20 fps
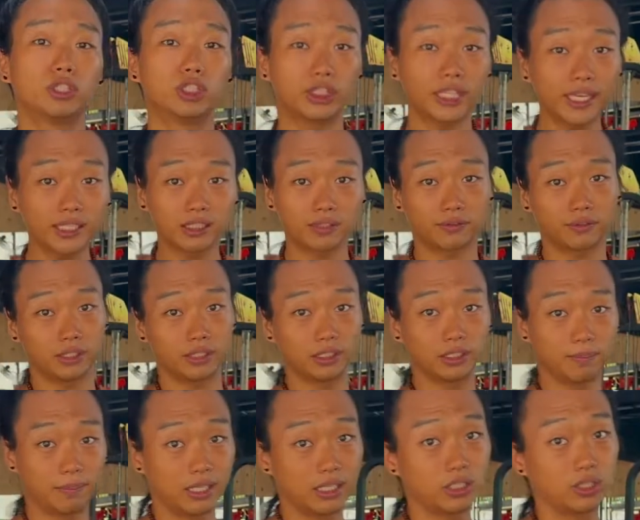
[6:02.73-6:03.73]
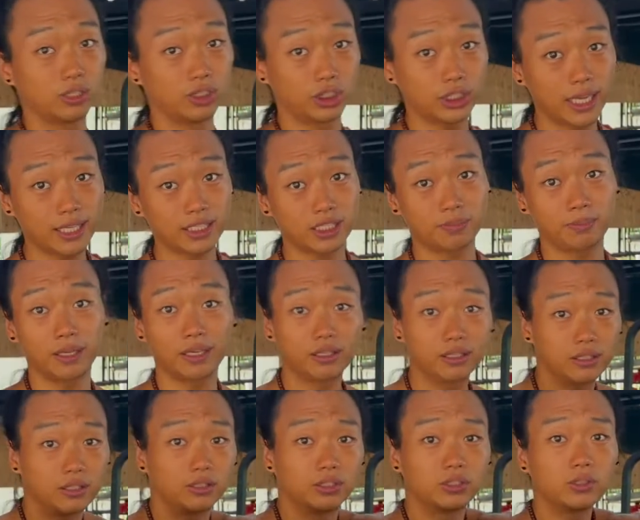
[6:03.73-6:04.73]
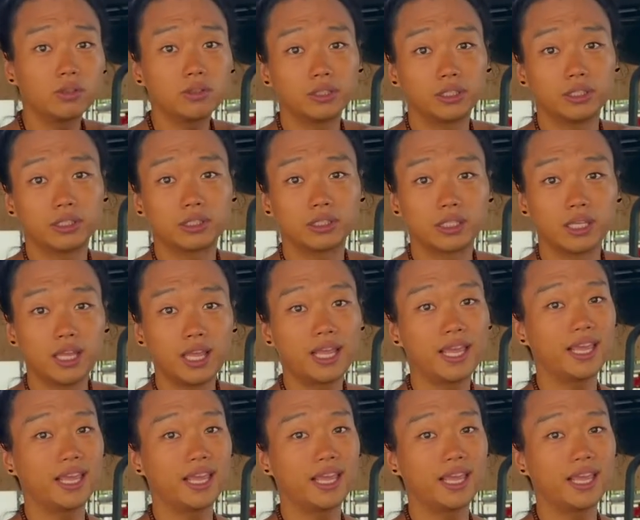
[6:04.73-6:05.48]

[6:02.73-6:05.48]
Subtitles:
chest first because your chest is bigger than your shoulders.